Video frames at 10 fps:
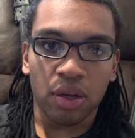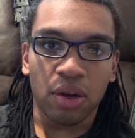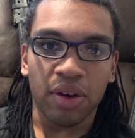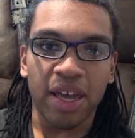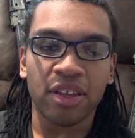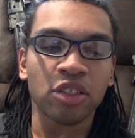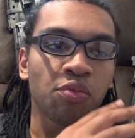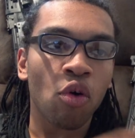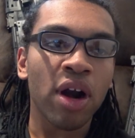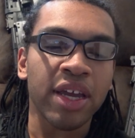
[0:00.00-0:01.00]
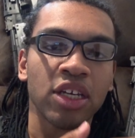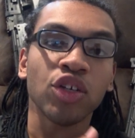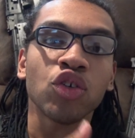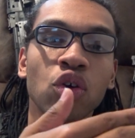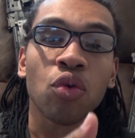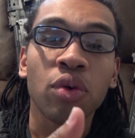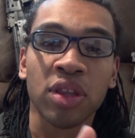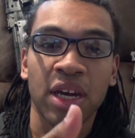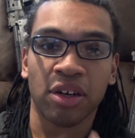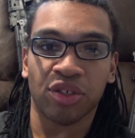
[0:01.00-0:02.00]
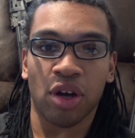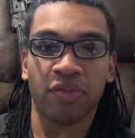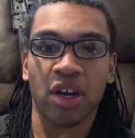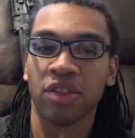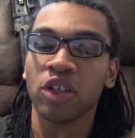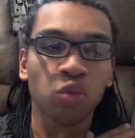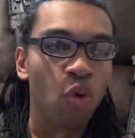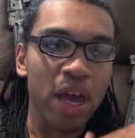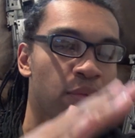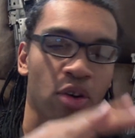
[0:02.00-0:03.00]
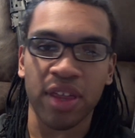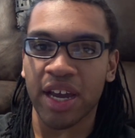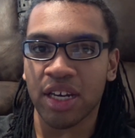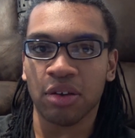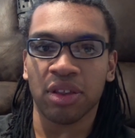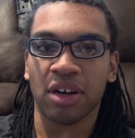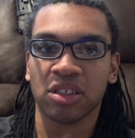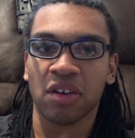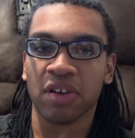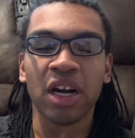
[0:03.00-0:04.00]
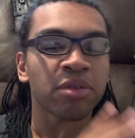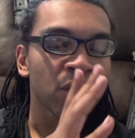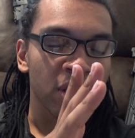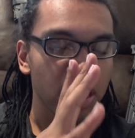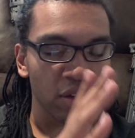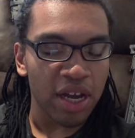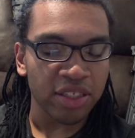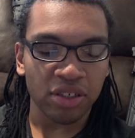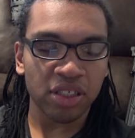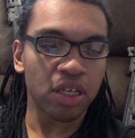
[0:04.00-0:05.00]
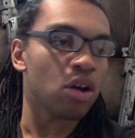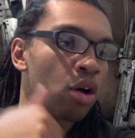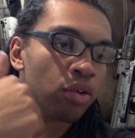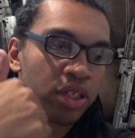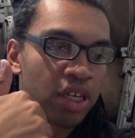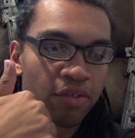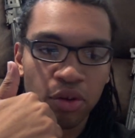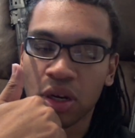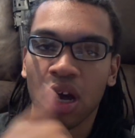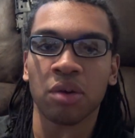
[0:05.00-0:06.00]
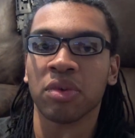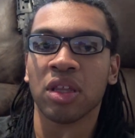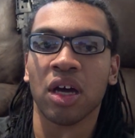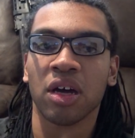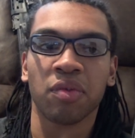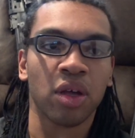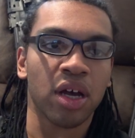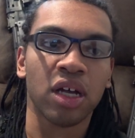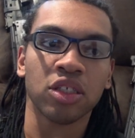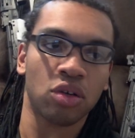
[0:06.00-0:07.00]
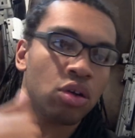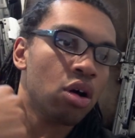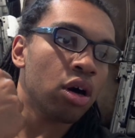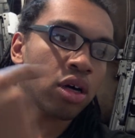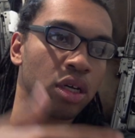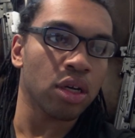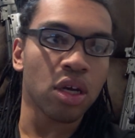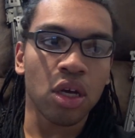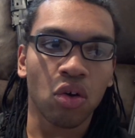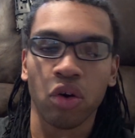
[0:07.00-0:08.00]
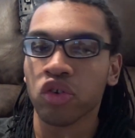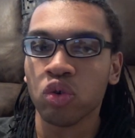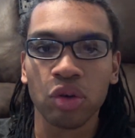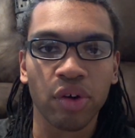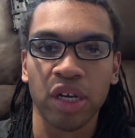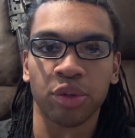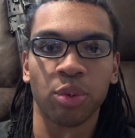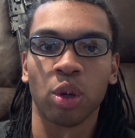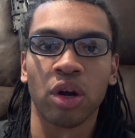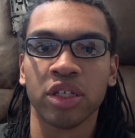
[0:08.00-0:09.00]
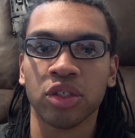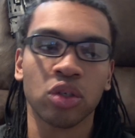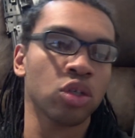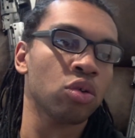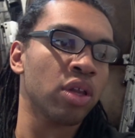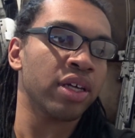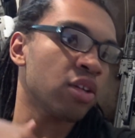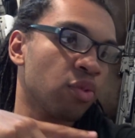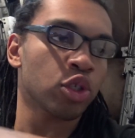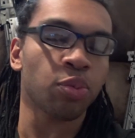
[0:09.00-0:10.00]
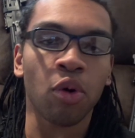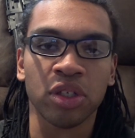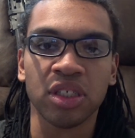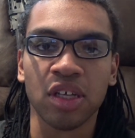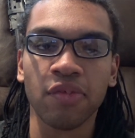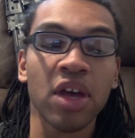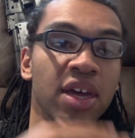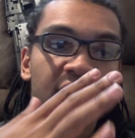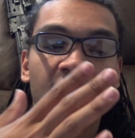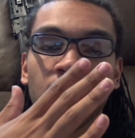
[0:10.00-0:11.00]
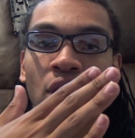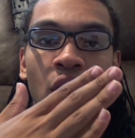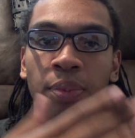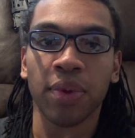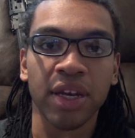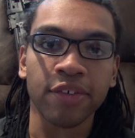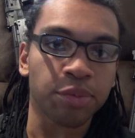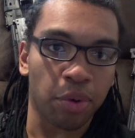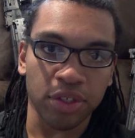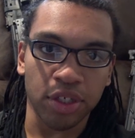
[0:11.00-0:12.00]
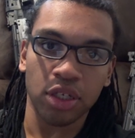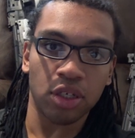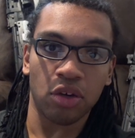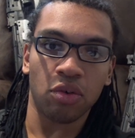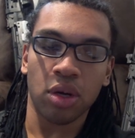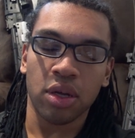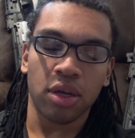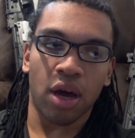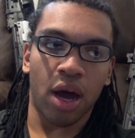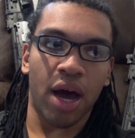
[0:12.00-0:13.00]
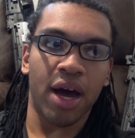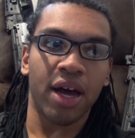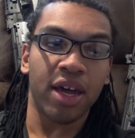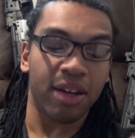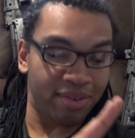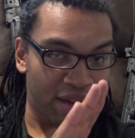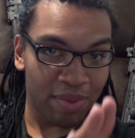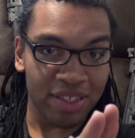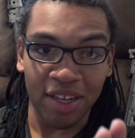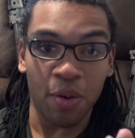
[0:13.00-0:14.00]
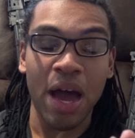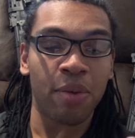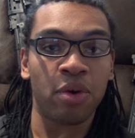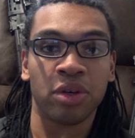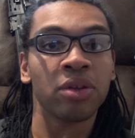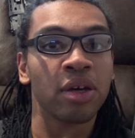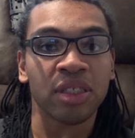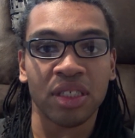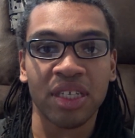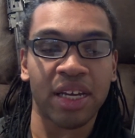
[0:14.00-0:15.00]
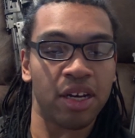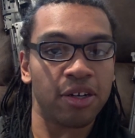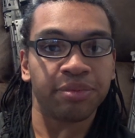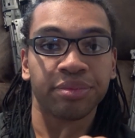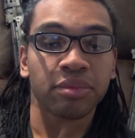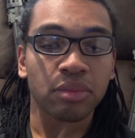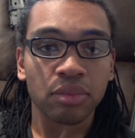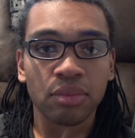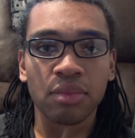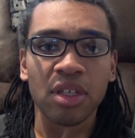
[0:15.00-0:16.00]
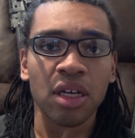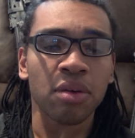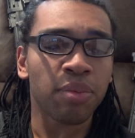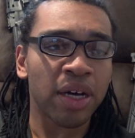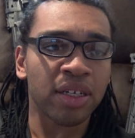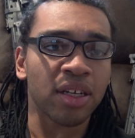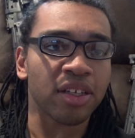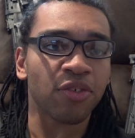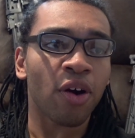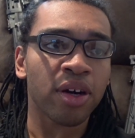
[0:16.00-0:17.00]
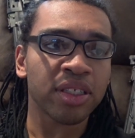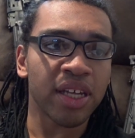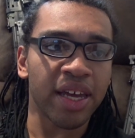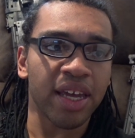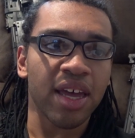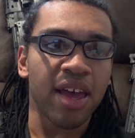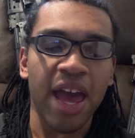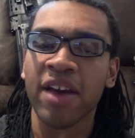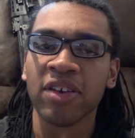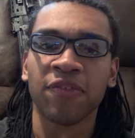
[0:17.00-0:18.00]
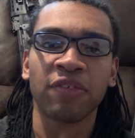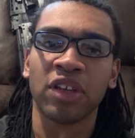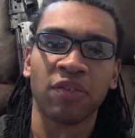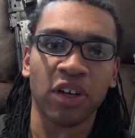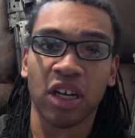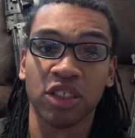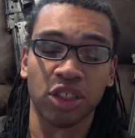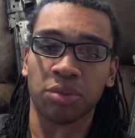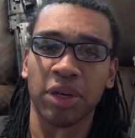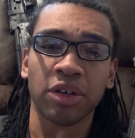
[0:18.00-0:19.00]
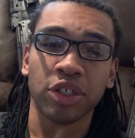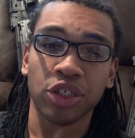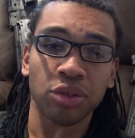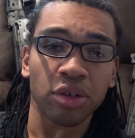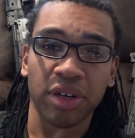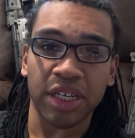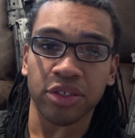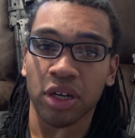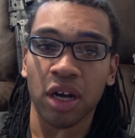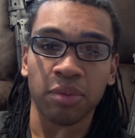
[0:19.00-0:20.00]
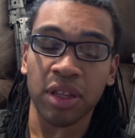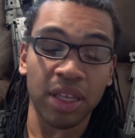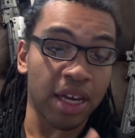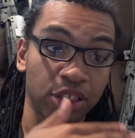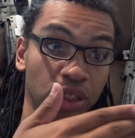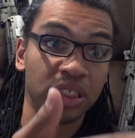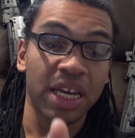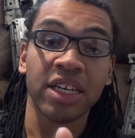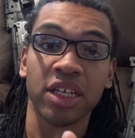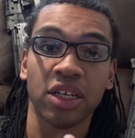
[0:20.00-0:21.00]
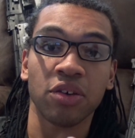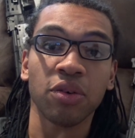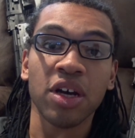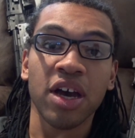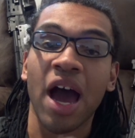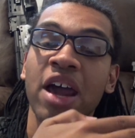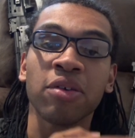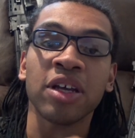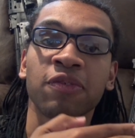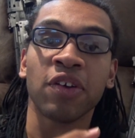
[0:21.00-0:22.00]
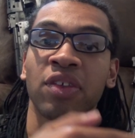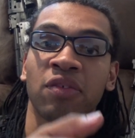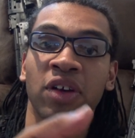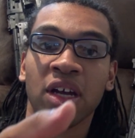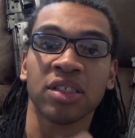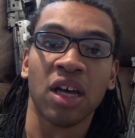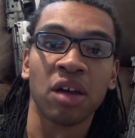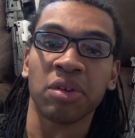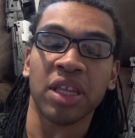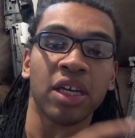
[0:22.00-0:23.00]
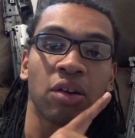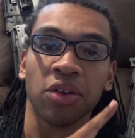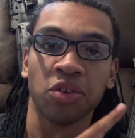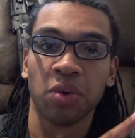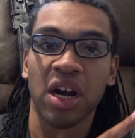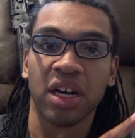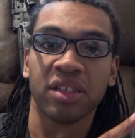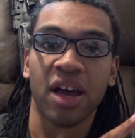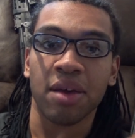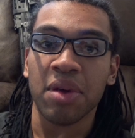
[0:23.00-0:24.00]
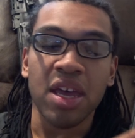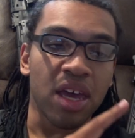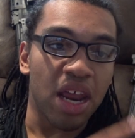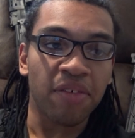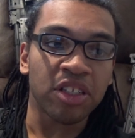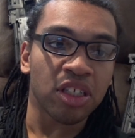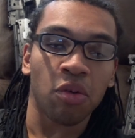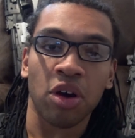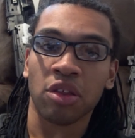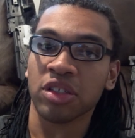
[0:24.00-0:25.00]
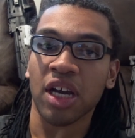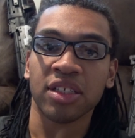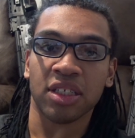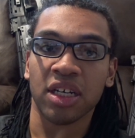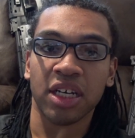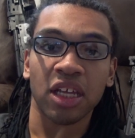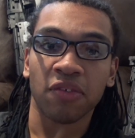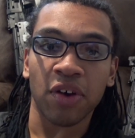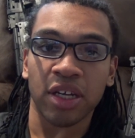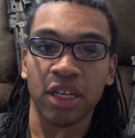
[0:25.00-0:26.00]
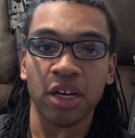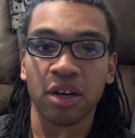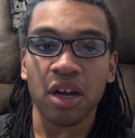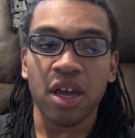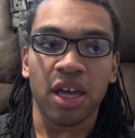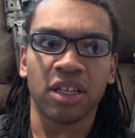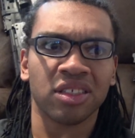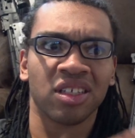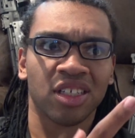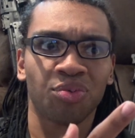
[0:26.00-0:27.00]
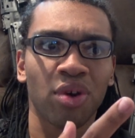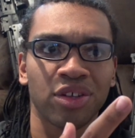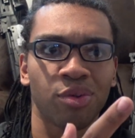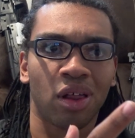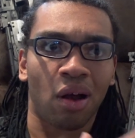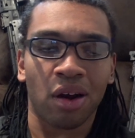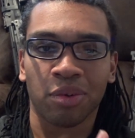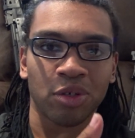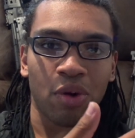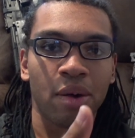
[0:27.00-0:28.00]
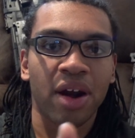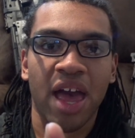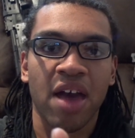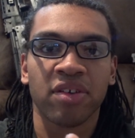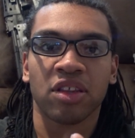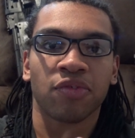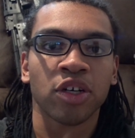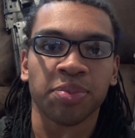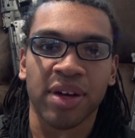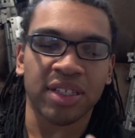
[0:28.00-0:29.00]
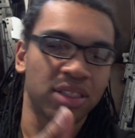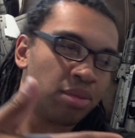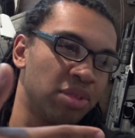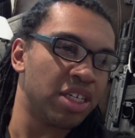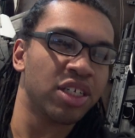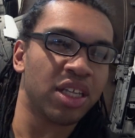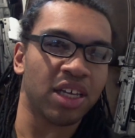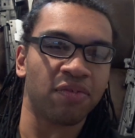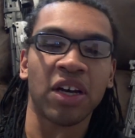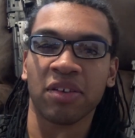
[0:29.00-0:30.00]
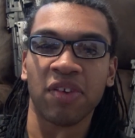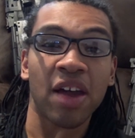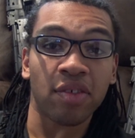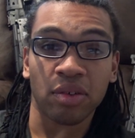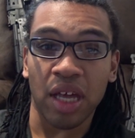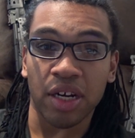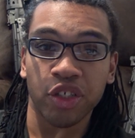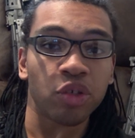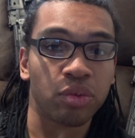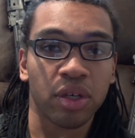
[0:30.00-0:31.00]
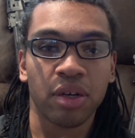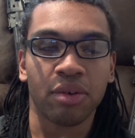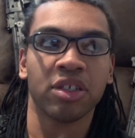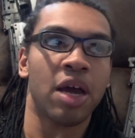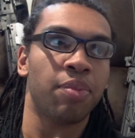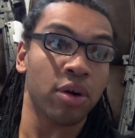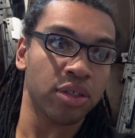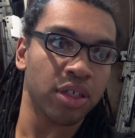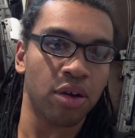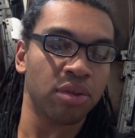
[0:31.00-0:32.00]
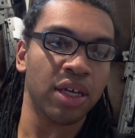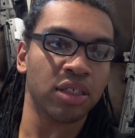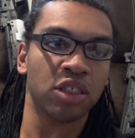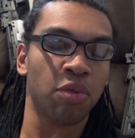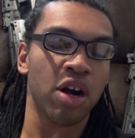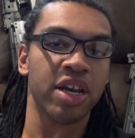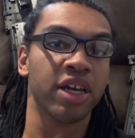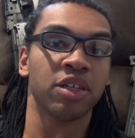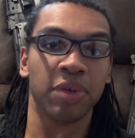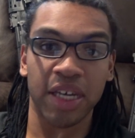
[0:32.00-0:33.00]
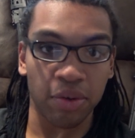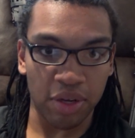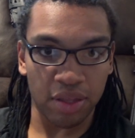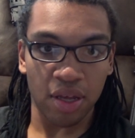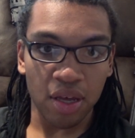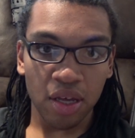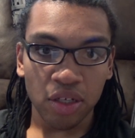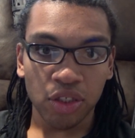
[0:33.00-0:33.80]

Okay, there's more I can do with an airsoft gun. There's way more that I can do with an airsoft gun. And I'm sure that you guys are going to say, no, Xavier, you can hunt with real guns. You can go out and go to a shooting range with real guns. You can do, like, different sports and stuff. Yeah, there are plenty of sports you can do. I'm going to tell you why I won't do those in a second here. But as far as, like, having 50 different guns just to bring to a shooting range or to hunt with, like I just said to you, I don't need 50 different guns to hunt with. I can only use one at a time. And every single one of those guns is going to kill a fucking deer, unless it's like a 22LR, which why would I have it in the first place unless I'm teaching like a fucking 5-year-old how to shoot, which I personally don't think is a smart idea to begin with.